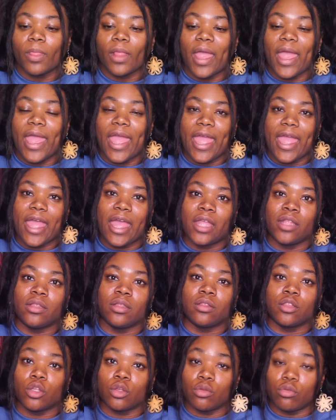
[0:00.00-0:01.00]

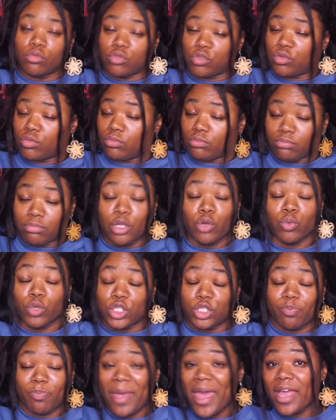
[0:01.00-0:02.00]
And the
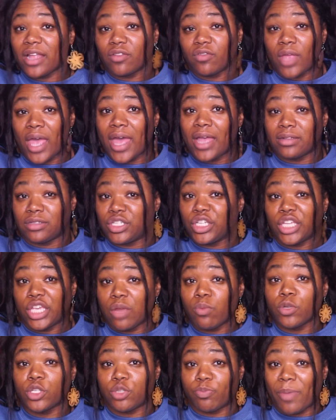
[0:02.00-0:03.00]
respect, to get
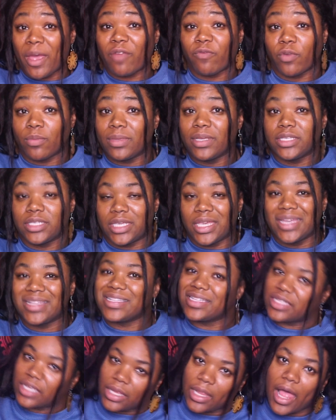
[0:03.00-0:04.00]
respect from these kids
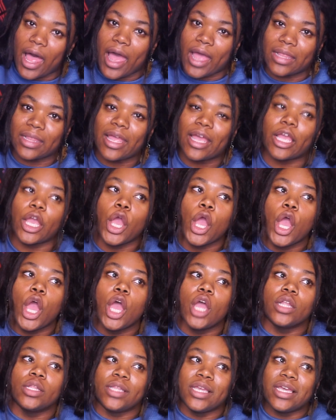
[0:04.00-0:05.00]
is a lot. Like,
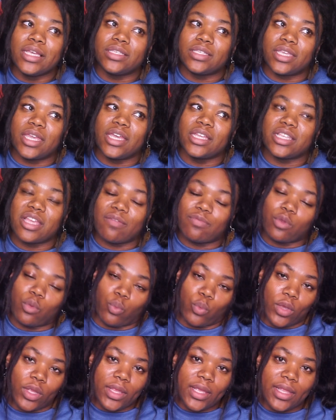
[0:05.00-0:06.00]
these kids have to
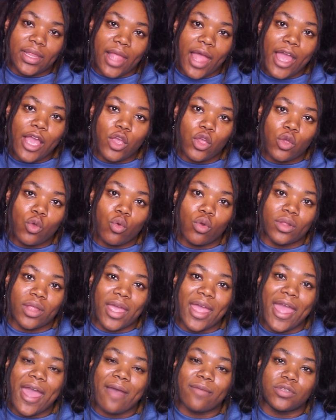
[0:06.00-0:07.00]
really like you, or there
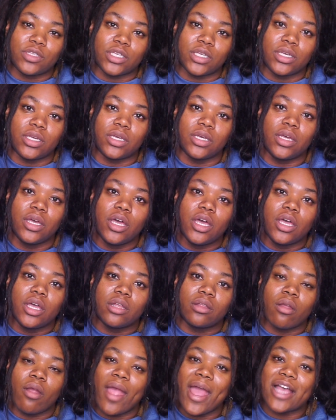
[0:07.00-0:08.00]
has
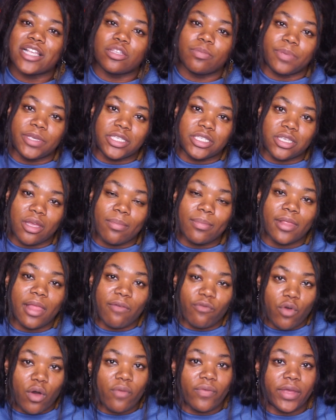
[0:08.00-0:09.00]
to be some
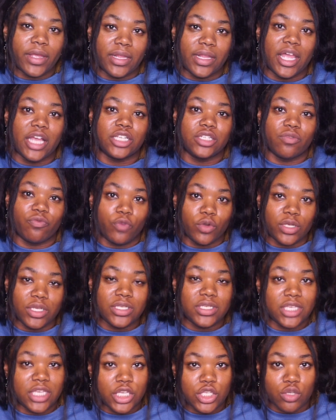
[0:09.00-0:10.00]
level of connection for these
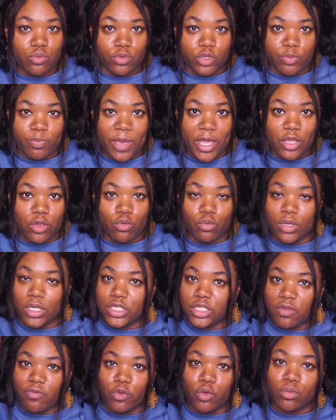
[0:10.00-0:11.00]
kids to respect you. Because
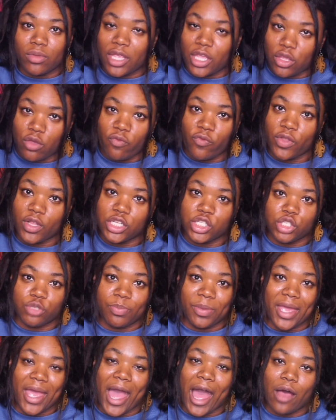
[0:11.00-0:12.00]
if you think you finna just
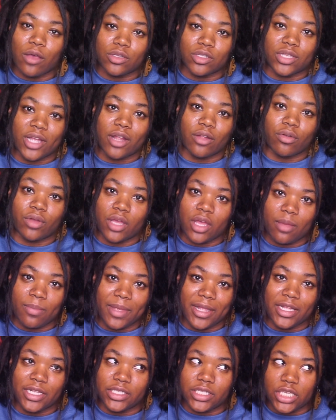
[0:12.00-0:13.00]
be an outsider, come
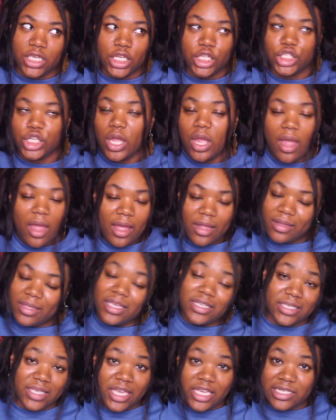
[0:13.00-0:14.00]
in and teach,
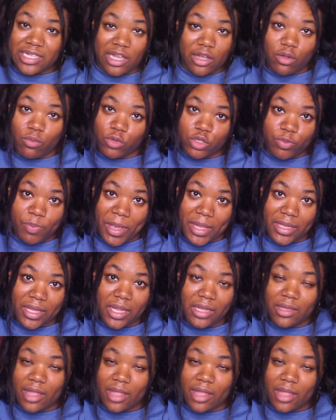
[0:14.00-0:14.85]
these kids not gonna respect that.